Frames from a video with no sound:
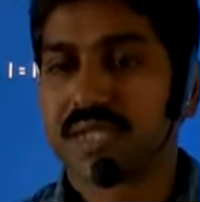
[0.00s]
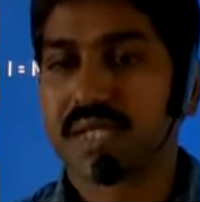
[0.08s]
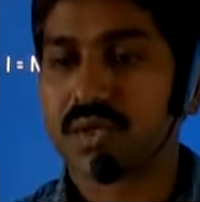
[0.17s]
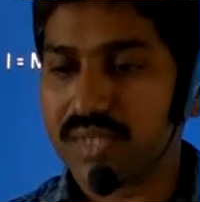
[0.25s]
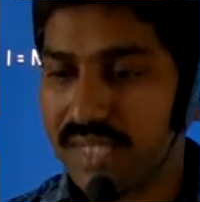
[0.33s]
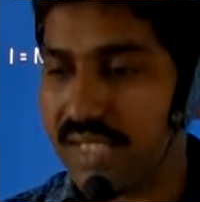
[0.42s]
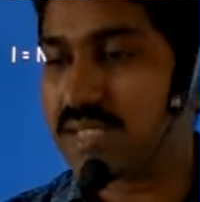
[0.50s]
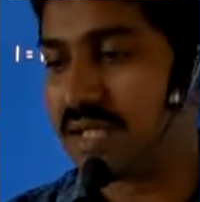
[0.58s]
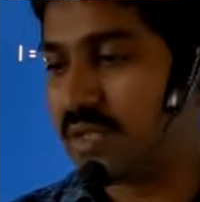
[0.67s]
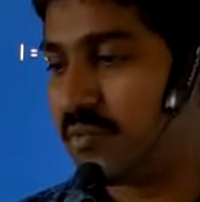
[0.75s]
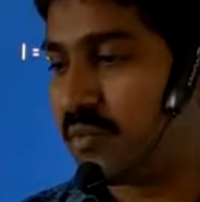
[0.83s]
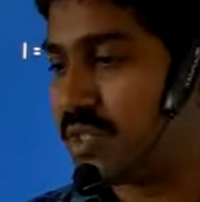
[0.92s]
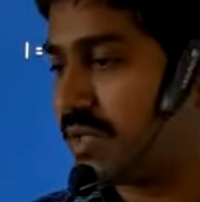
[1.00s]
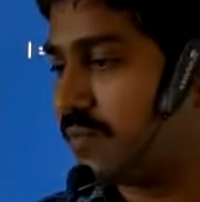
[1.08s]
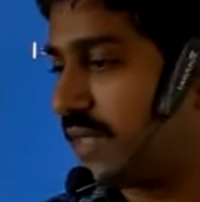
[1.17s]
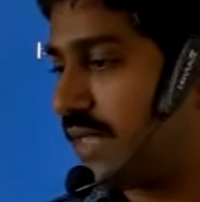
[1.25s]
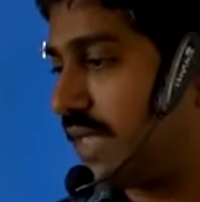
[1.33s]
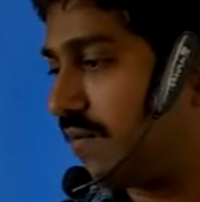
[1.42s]
In rotational
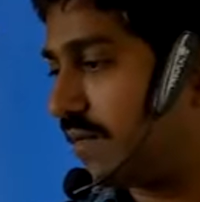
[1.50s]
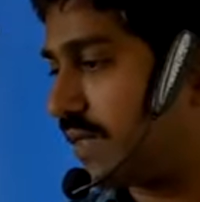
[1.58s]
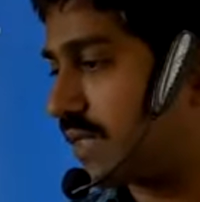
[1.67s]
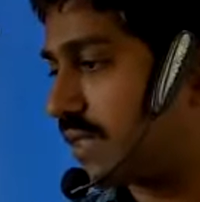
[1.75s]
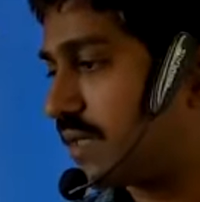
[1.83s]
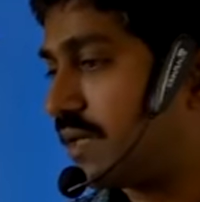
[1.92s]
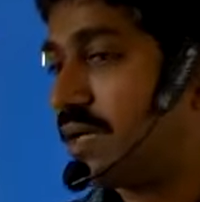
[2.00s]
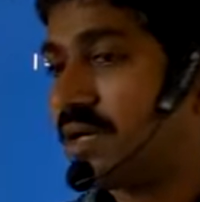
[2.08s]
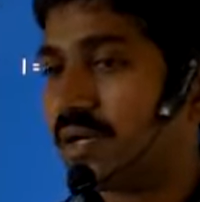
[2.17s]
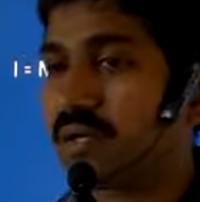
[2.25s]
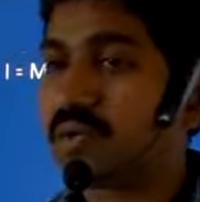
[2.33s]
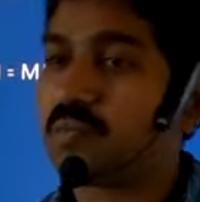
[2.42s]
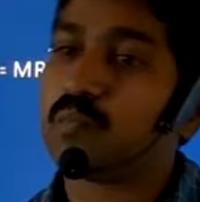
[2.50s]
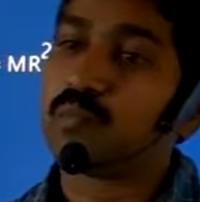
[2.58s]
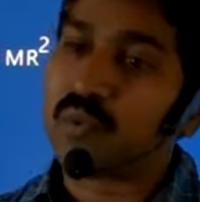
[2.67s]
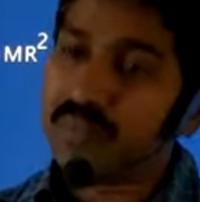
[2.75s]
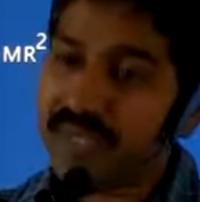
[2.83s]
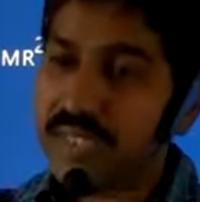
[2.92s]
motion, we deal with
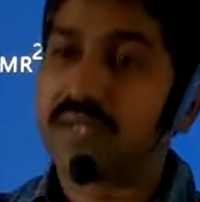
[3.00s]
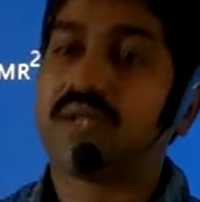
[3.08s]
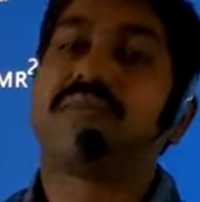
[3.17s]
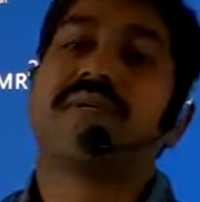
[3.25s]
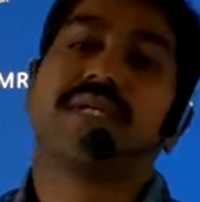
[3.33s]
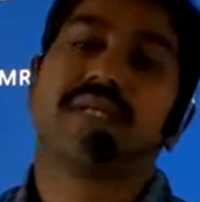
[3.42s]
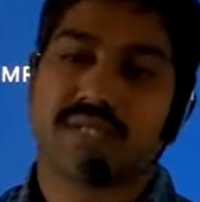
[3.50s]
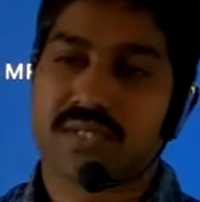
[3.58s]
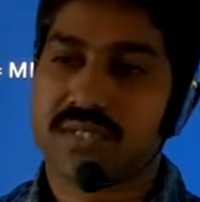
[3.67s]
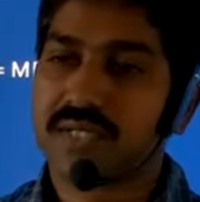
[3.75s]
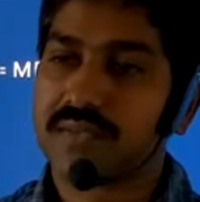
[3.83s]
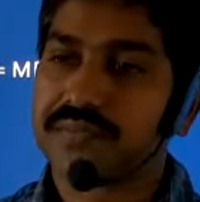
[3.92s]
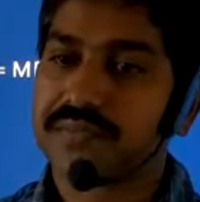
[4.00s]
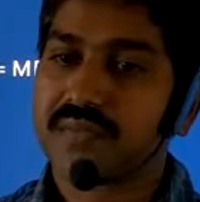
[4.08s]
moment of inertia.